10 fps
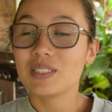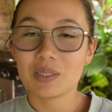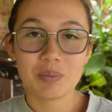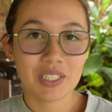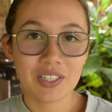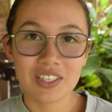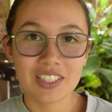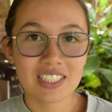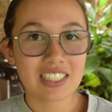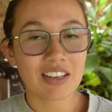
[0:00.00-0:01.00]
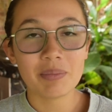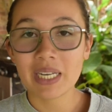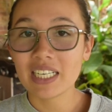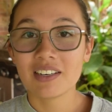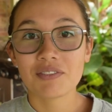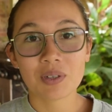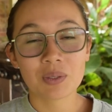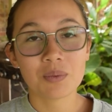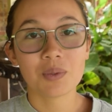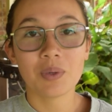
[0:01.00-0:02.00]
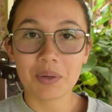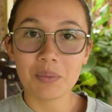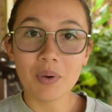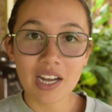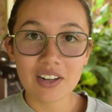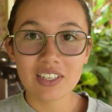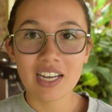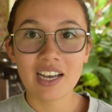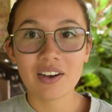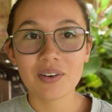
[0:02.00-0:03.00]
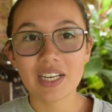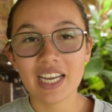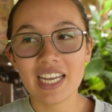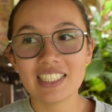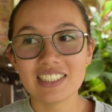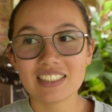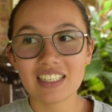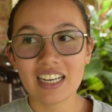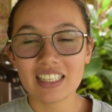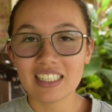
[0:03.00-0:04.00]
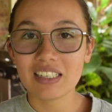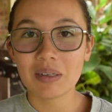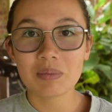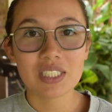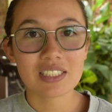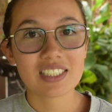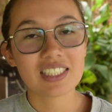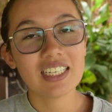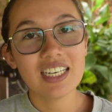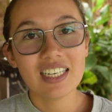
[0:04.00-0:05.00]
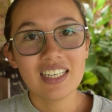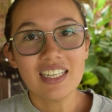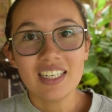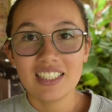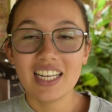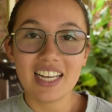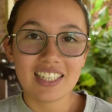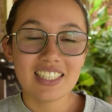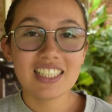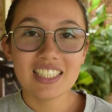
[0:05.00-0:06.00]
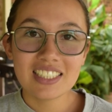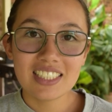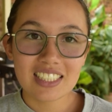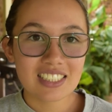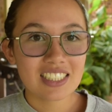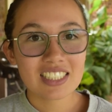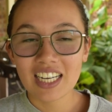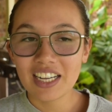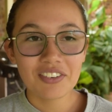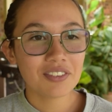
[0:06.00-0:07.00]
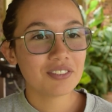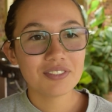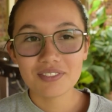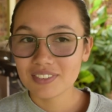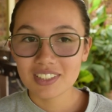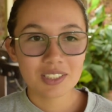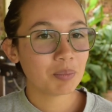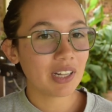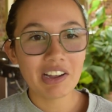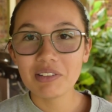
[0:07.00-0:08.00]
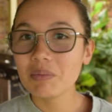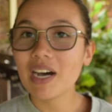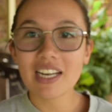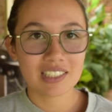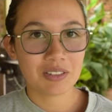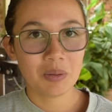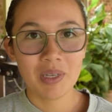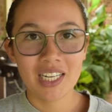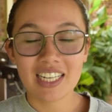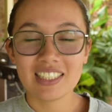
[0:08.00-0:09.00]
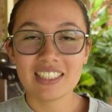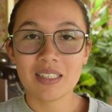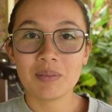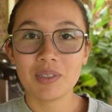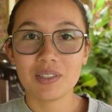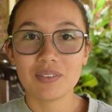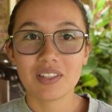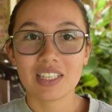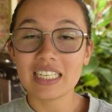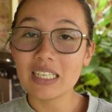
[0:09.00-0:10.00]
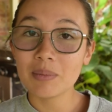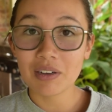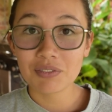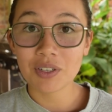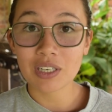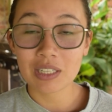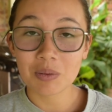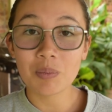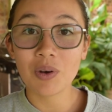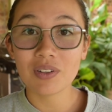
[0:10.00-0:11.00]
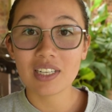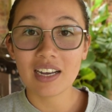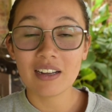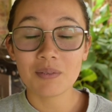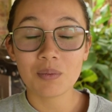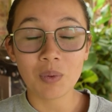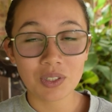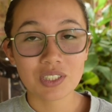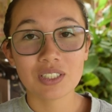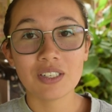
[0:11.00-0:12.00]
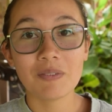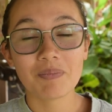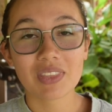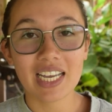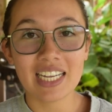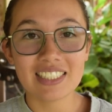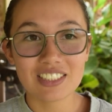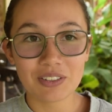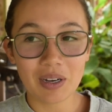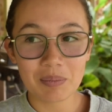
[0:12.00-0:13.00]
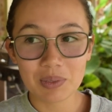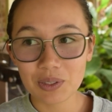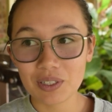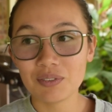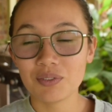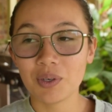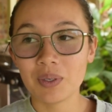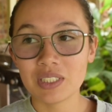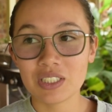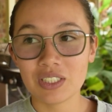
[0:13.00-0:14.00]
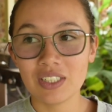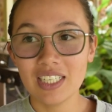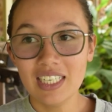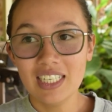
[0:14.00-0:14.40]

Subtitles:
just because I've been in it for quite a while now, and I think I'm just, it does just kind of just play on the mind a little bit. I think I'm thinking about food a little more than I want to, and so I'm looking forward to